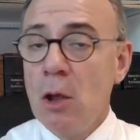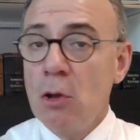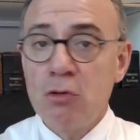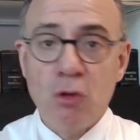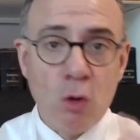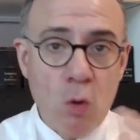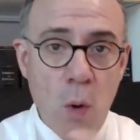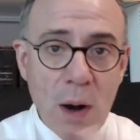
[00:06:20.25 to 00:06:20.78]

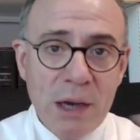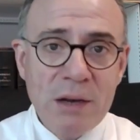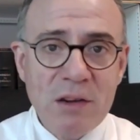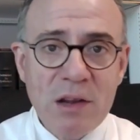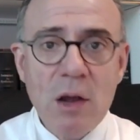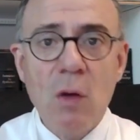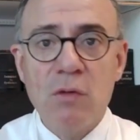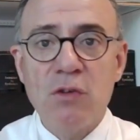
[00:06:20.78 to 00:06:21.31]
The
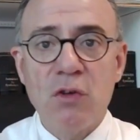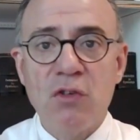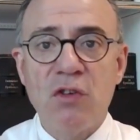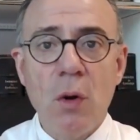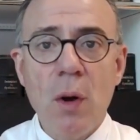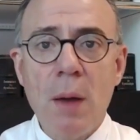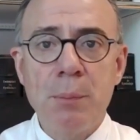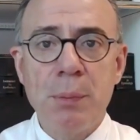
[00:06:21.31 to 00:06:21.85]
quality of the
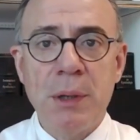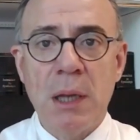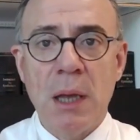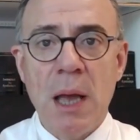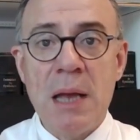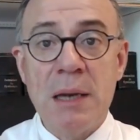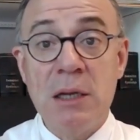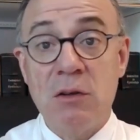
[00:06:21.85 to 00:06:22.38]
therapy
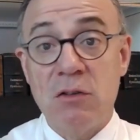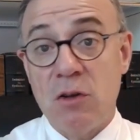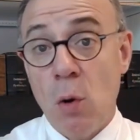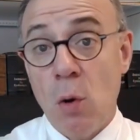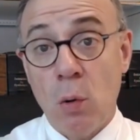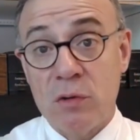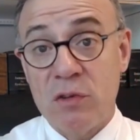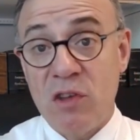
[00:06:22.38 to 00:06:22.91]
and its
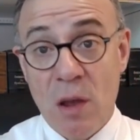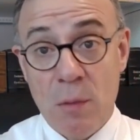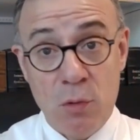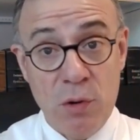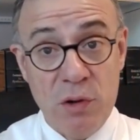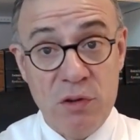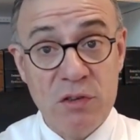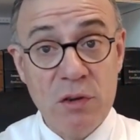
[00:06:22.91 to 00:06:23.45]
long-term
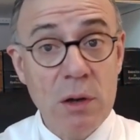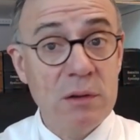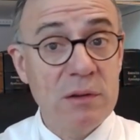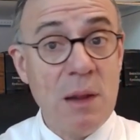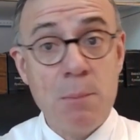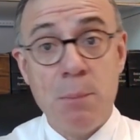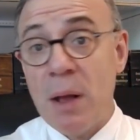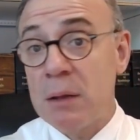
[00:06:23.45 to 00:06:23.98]
result
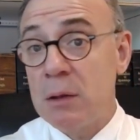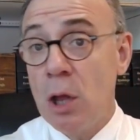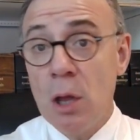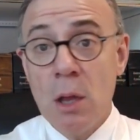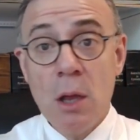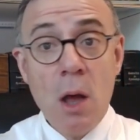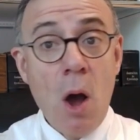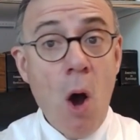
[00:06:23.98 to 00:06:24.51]
depend
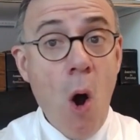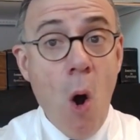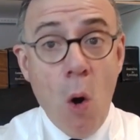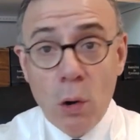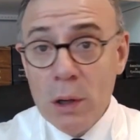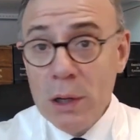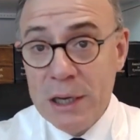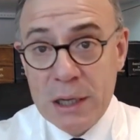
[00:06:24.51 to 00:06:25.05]

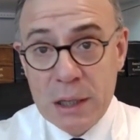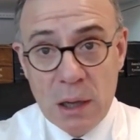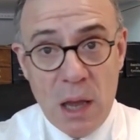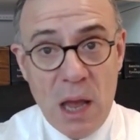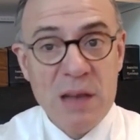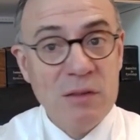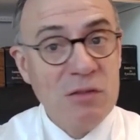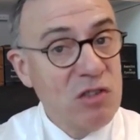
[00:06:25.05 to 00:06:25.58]
only
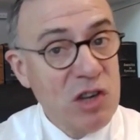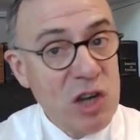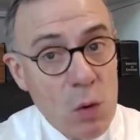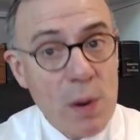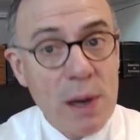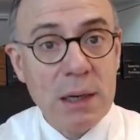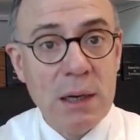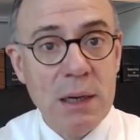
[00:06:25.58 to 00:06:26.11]
and
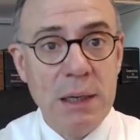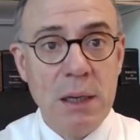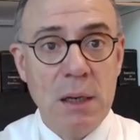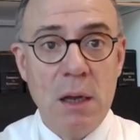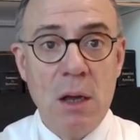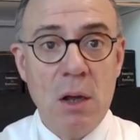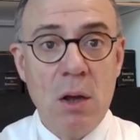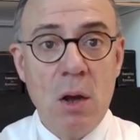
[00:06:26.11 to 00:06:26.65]
directly
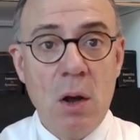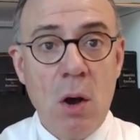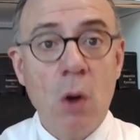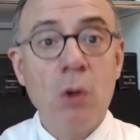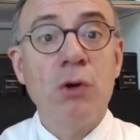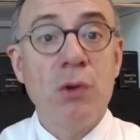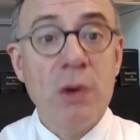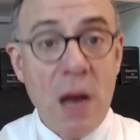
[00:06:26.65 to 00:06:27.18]

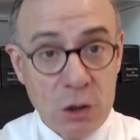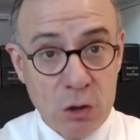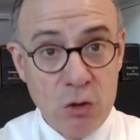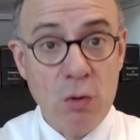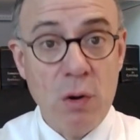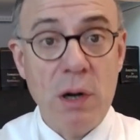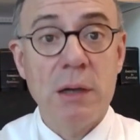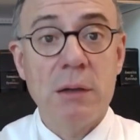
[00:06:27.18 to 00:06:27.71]
on an
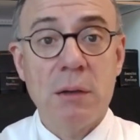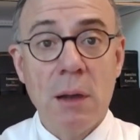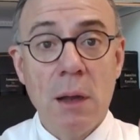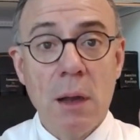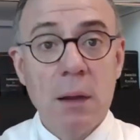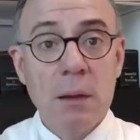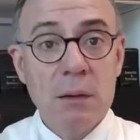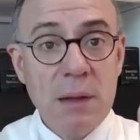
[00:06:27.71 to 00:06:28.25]
accurate
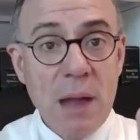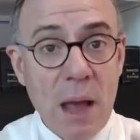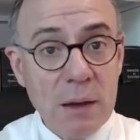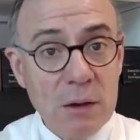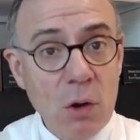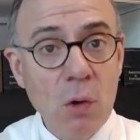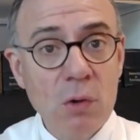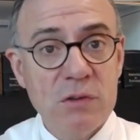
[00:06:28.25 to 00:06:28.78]

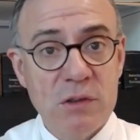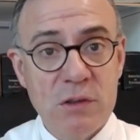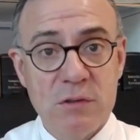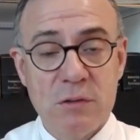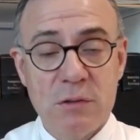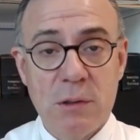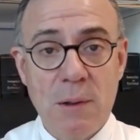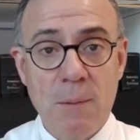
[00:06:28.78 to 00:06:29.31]
diagnosis.